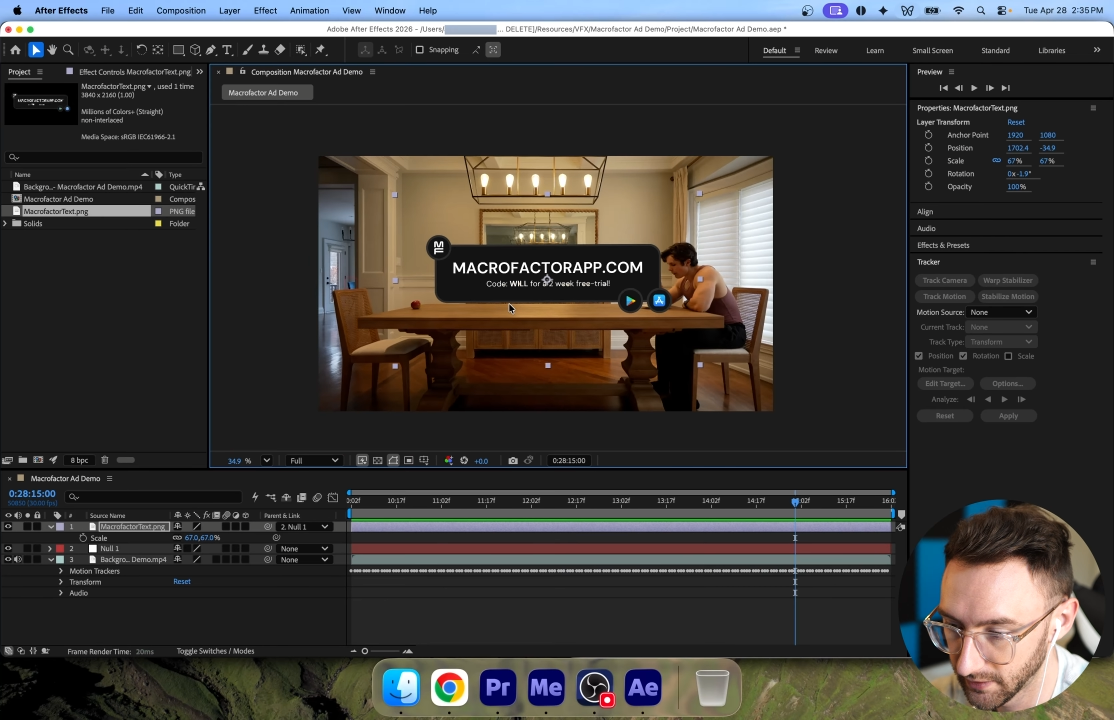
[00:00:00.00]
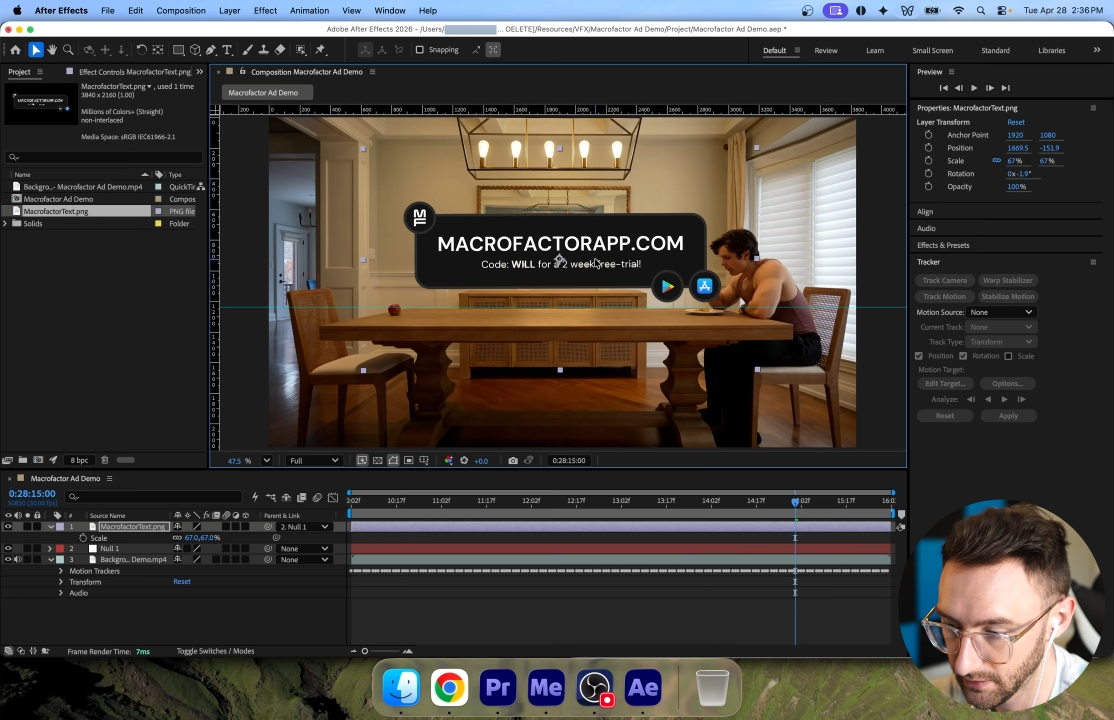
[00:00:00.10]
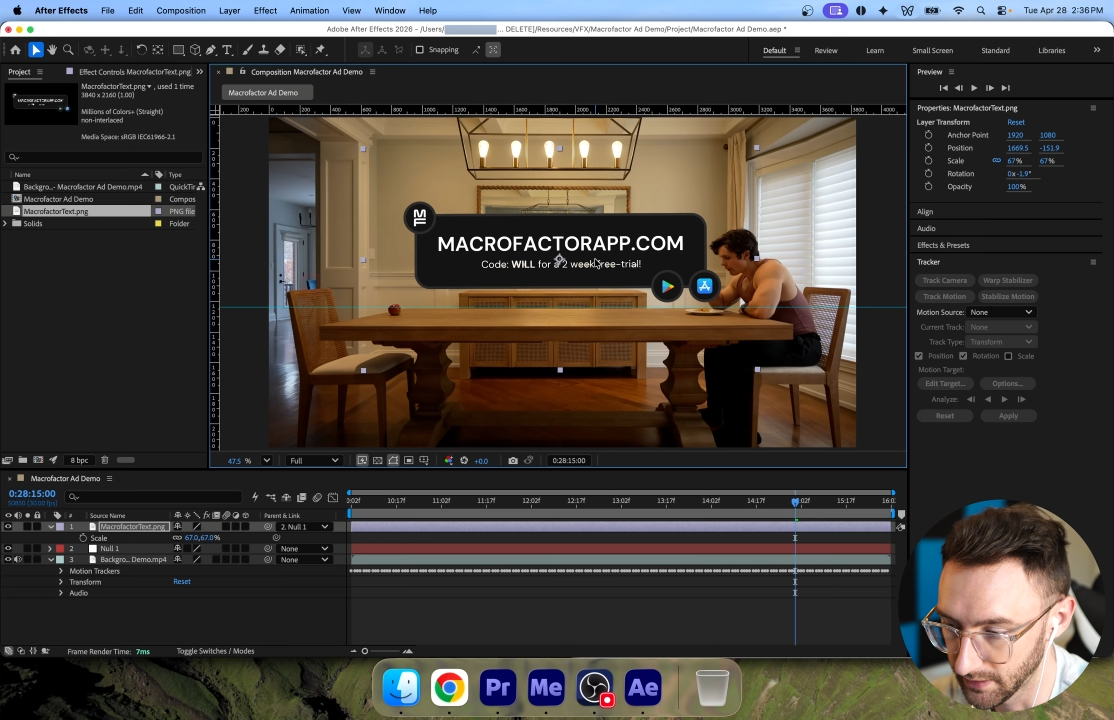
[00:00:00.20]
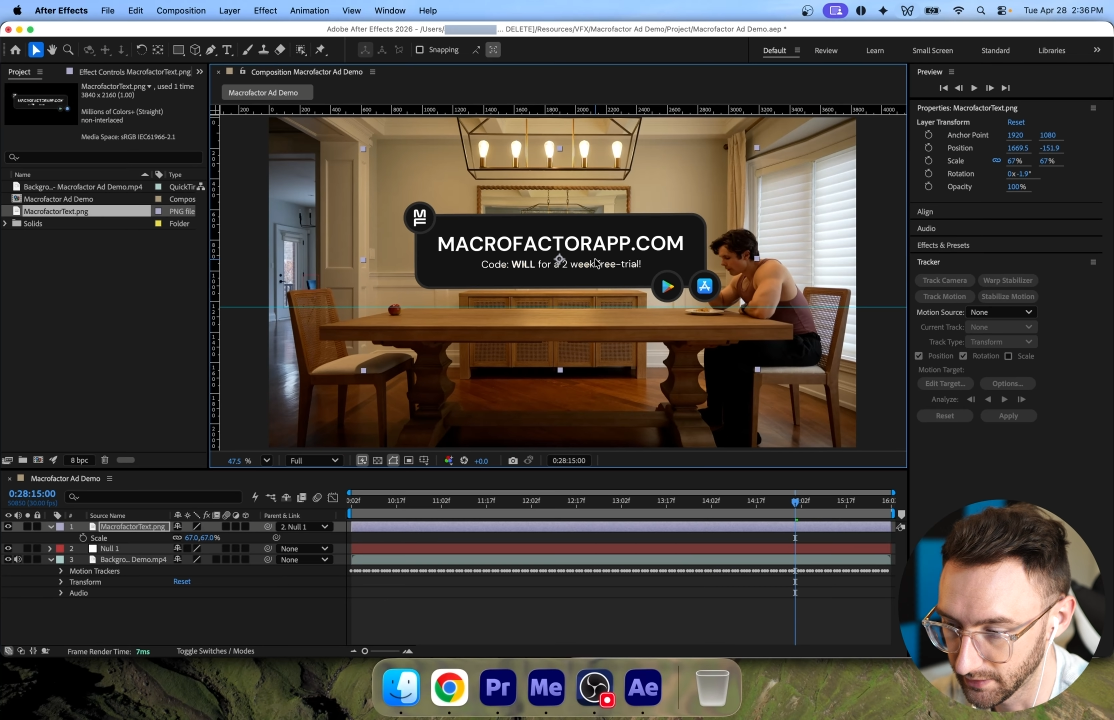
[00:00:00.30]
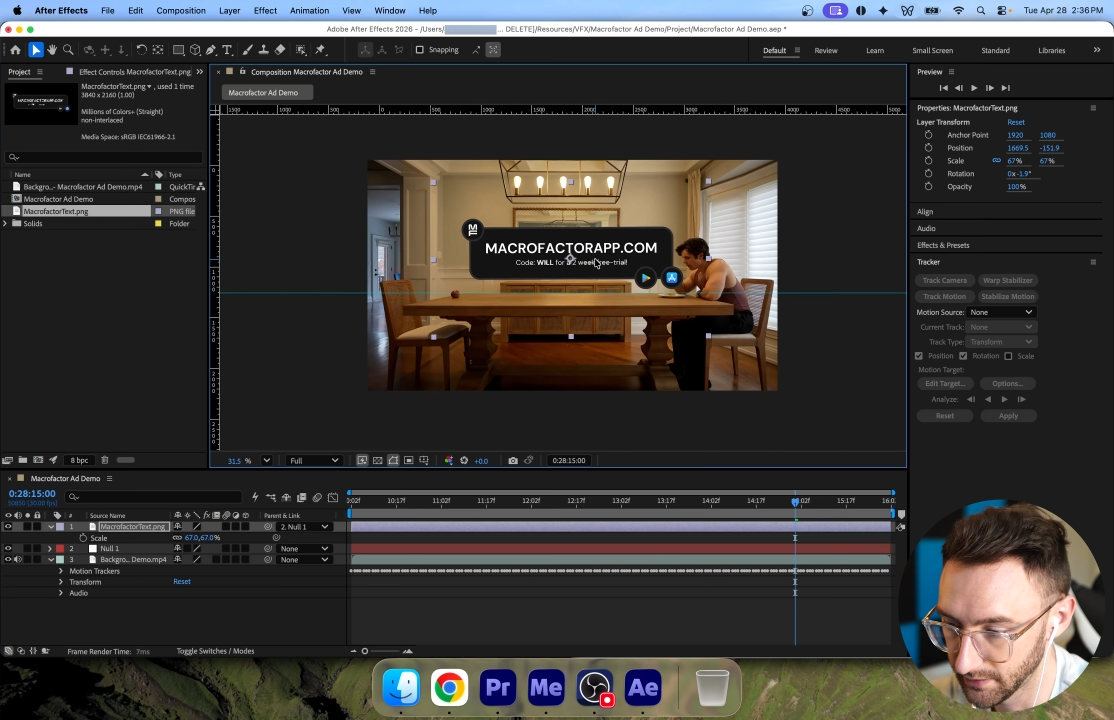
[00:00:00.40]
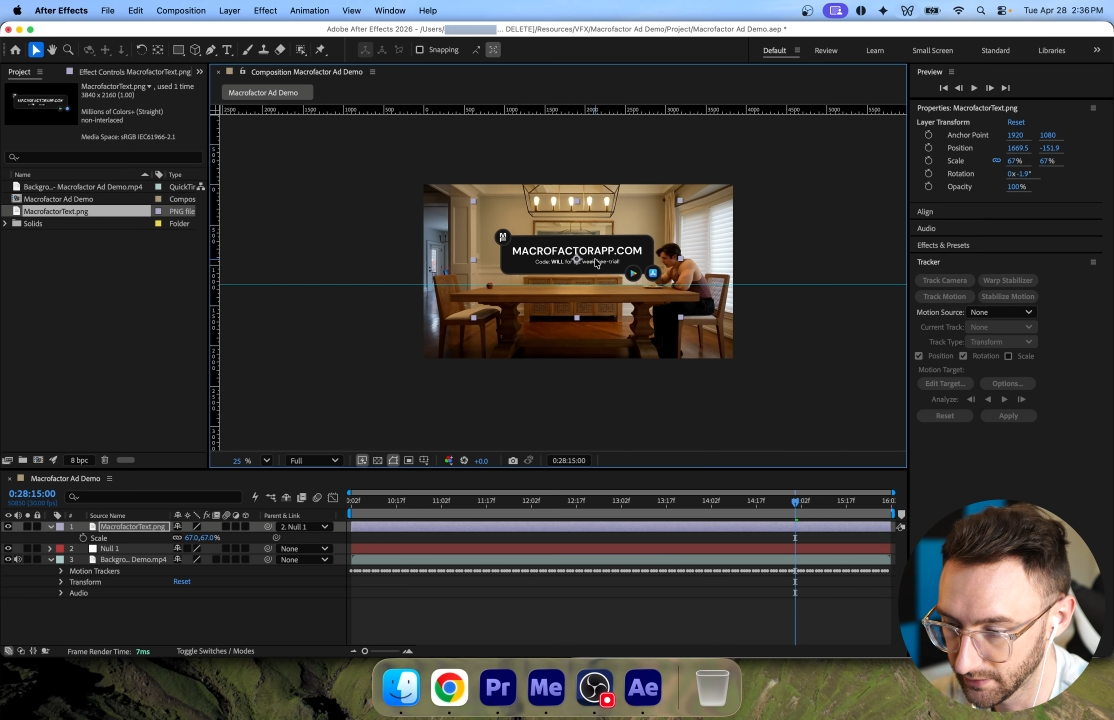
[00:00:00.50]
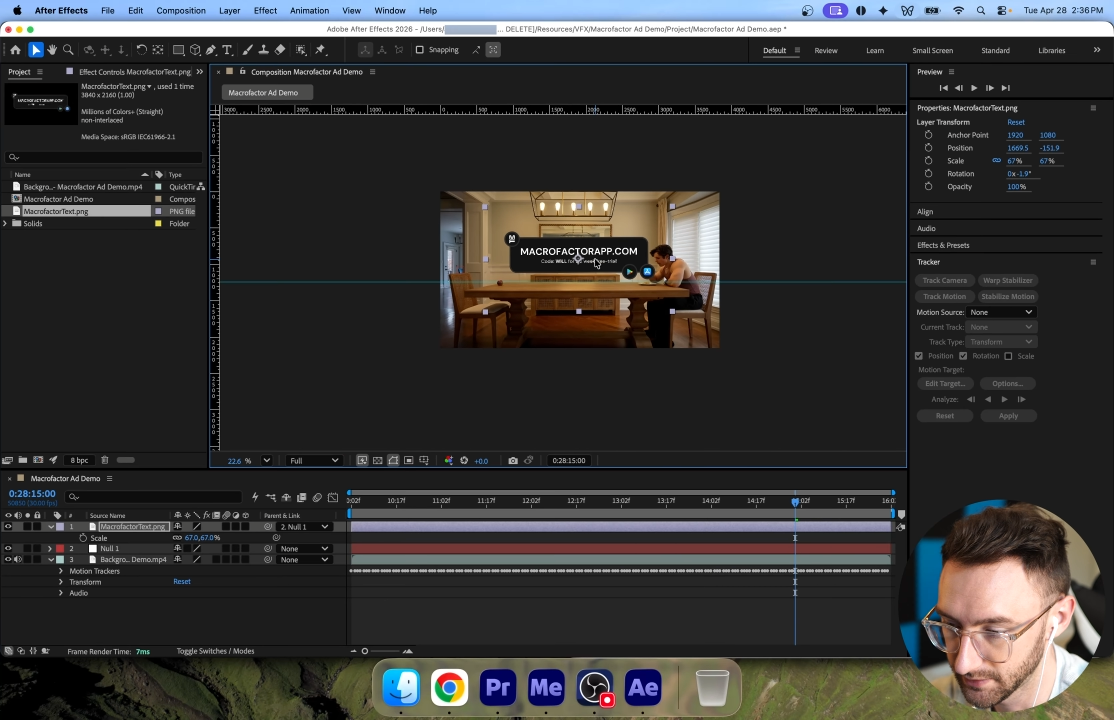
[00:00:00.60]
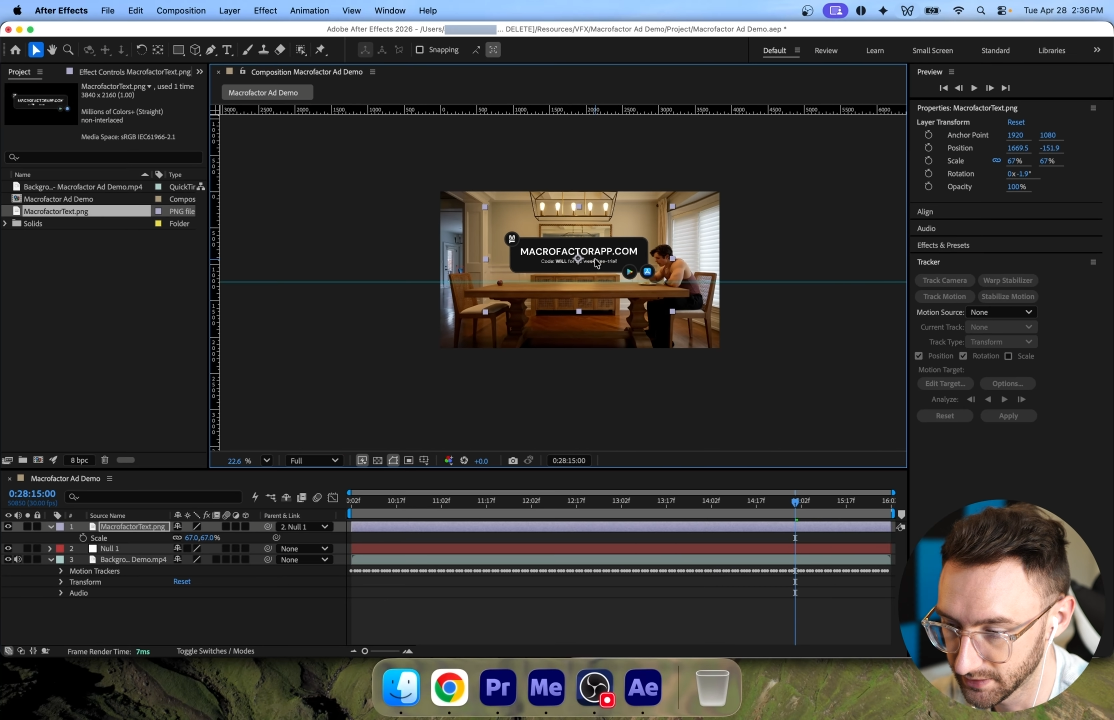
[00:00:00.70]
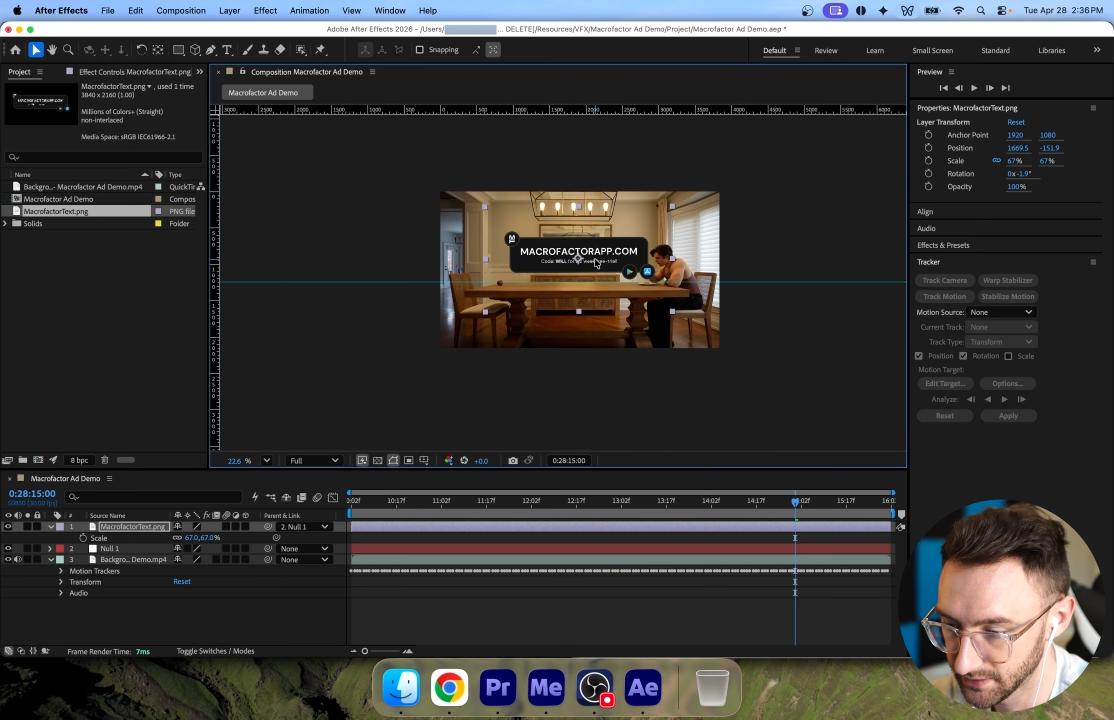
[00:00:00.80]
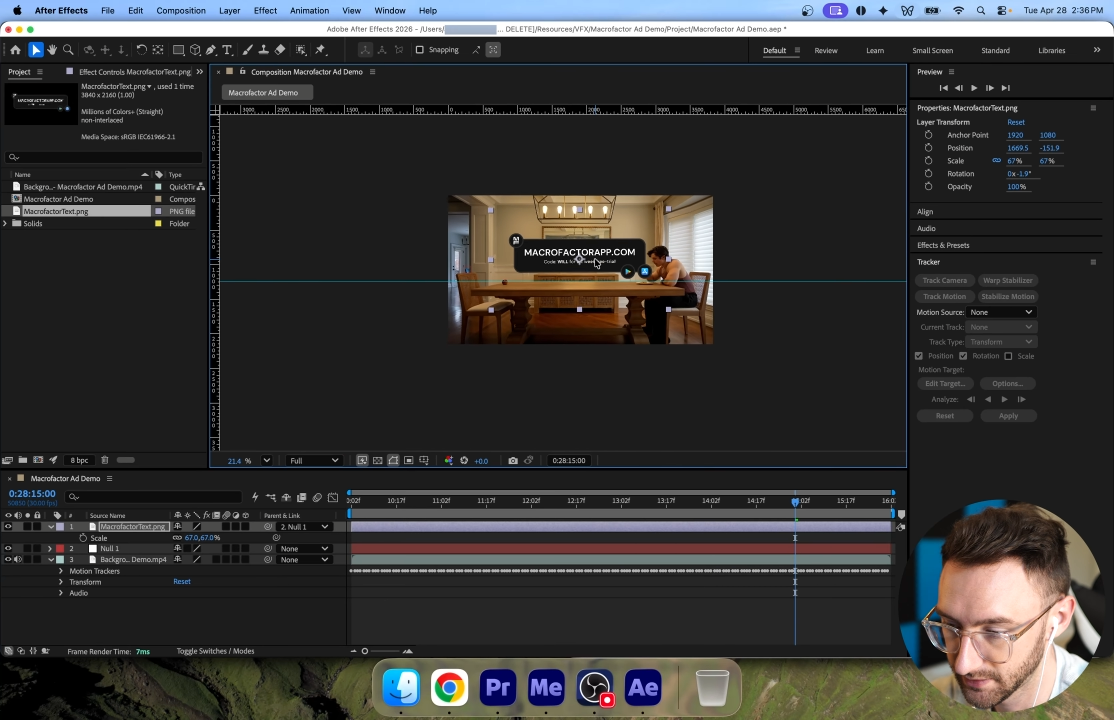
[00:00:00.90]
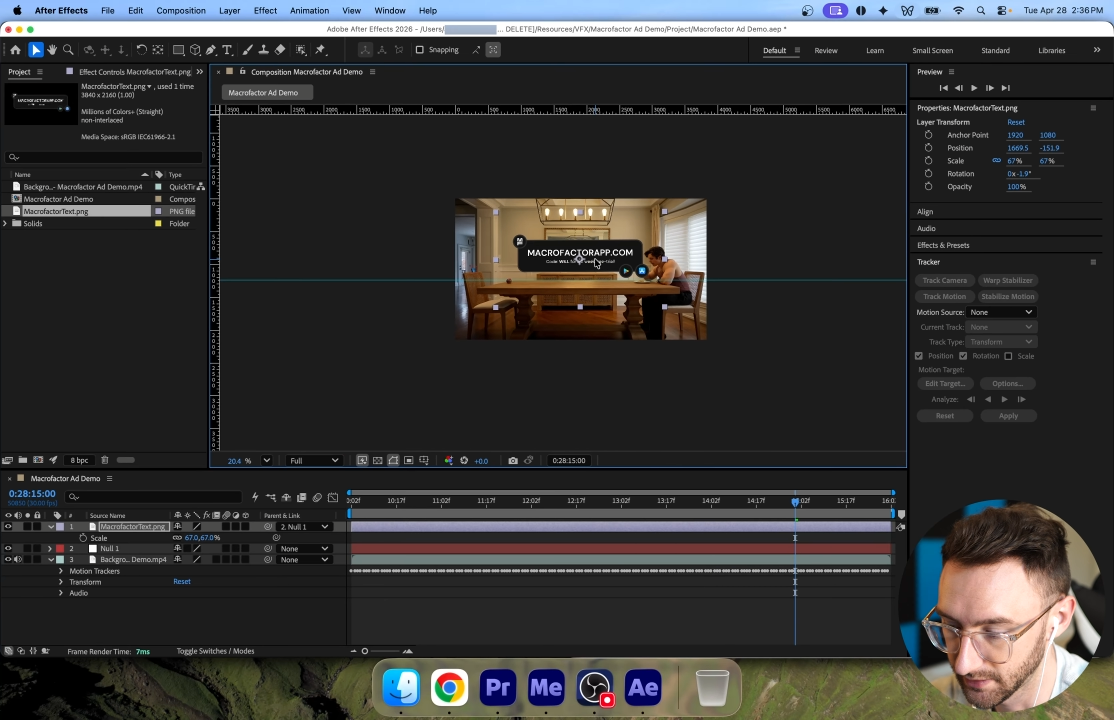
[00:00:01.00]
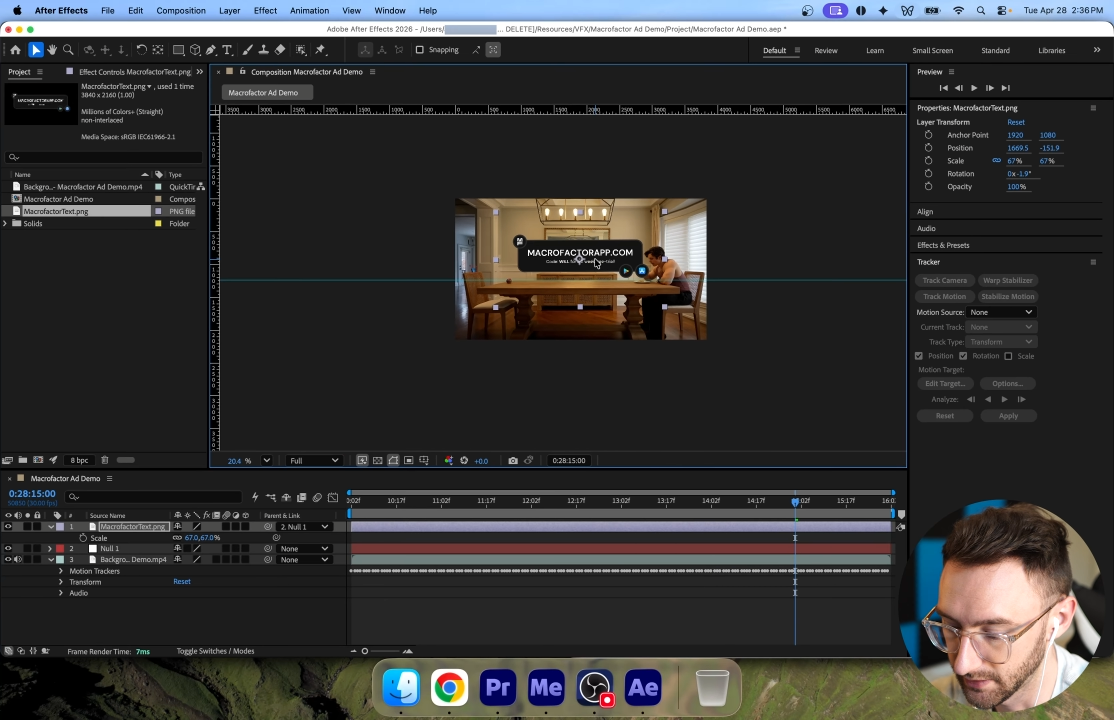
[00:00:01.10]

All right, and then I'll just